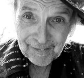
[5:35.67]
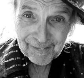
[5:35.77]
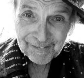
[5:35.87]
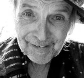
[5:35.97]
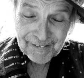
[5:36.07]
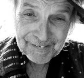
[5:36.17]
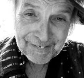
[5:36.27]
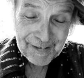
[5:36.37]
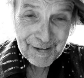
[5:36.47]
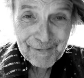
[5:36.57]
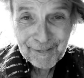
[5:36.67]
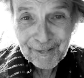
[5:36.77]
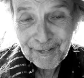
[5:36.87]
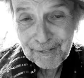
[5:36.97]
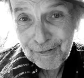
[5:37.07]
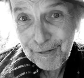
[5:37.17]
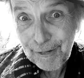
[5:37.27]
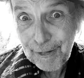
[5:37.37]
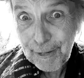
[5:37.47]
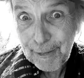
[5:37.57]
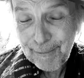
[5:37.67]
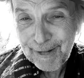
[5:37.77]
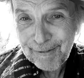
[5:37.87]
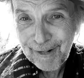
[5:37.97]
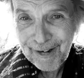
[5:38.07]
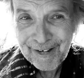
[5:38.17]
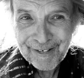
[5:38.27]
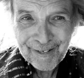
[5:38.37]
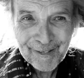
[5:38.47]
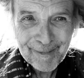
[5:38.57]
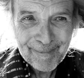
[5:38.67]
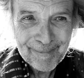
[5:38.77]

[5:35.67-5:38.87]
They savor a dreamy ride home.